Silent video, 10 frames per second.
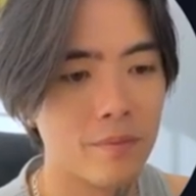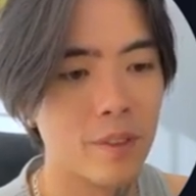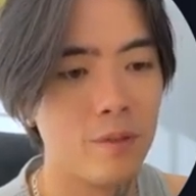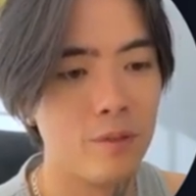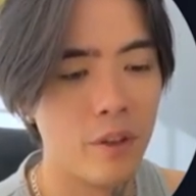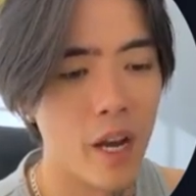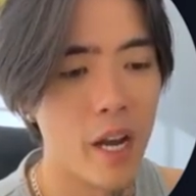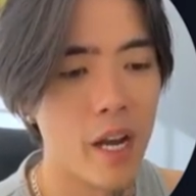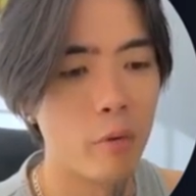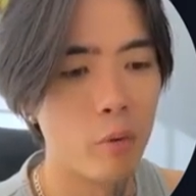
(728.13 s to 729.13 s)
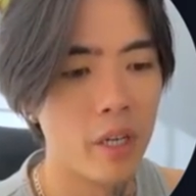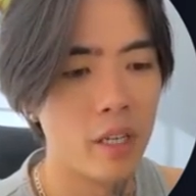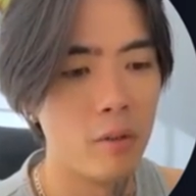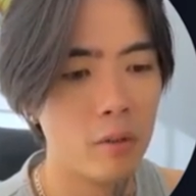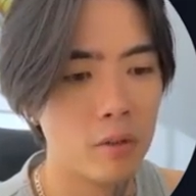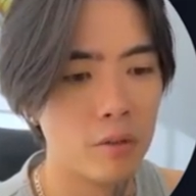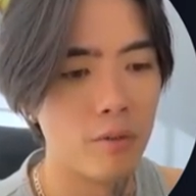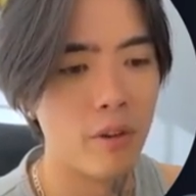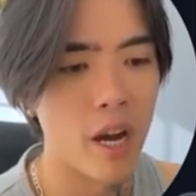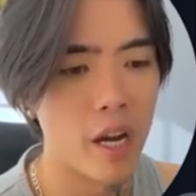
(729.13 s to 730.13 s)
looks
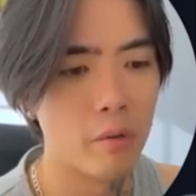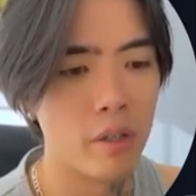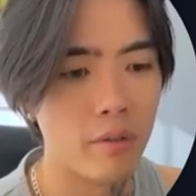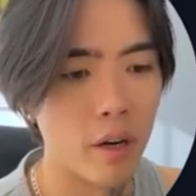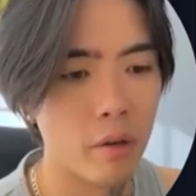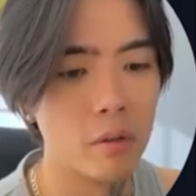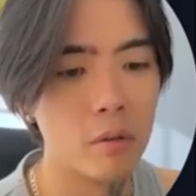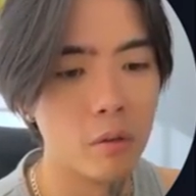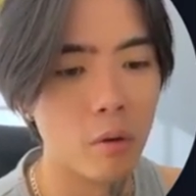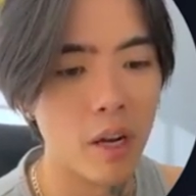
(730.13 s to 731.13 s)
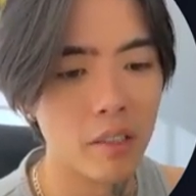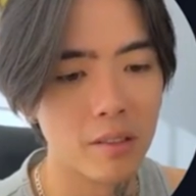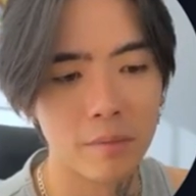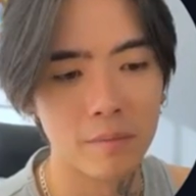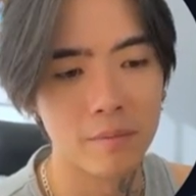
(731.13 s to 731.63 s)
very, very good, right?